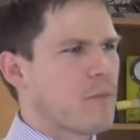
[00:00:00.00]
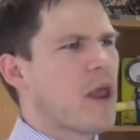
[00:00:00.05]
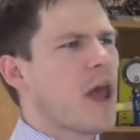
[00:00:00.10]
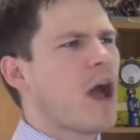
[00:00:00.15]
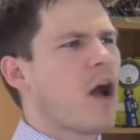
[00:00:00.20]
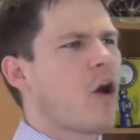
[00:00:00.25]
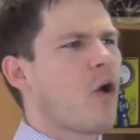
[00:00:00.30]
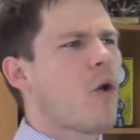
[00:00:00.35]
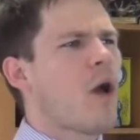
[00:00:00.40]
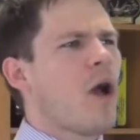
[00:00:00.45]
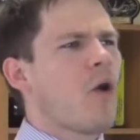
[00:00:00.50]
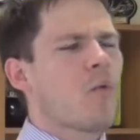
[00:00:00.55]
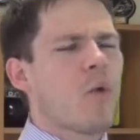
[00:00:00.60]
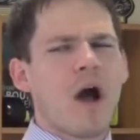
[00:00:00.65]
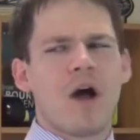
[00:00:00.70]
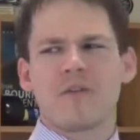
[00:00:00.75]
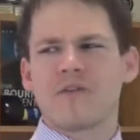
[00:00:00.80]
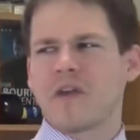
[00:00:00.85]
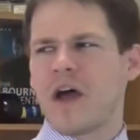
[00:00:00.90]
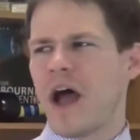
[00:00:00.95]
Now,
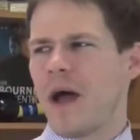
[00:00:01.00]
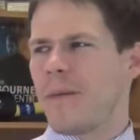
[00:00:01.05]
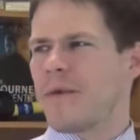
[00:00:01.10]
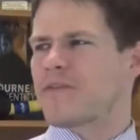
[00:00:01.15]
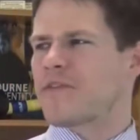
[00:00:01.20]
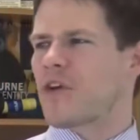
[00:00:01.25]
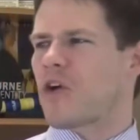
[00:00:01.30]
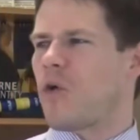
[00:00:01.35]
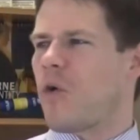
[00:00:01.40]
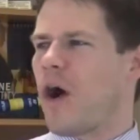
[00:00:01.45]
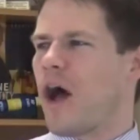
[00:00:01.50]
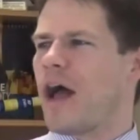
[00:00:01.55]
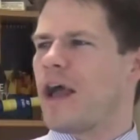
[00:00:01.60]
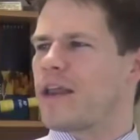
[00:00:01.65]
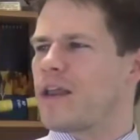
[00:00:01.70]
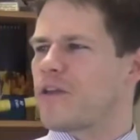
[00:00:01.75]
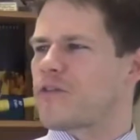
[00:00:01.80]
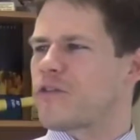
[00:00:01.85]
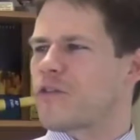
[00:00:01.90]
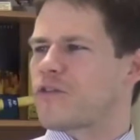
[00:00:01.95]
while Thomas
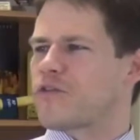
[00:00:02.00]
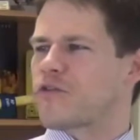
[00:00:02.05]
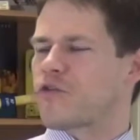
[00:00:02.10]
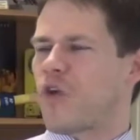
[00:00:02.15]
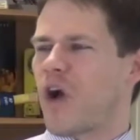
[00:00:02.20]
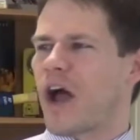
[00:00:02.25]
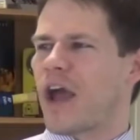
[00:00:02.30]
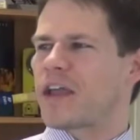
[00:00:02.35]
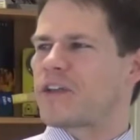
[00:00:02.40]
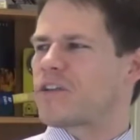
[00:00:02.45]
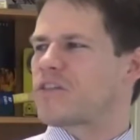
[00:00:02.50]
Aquinas is trying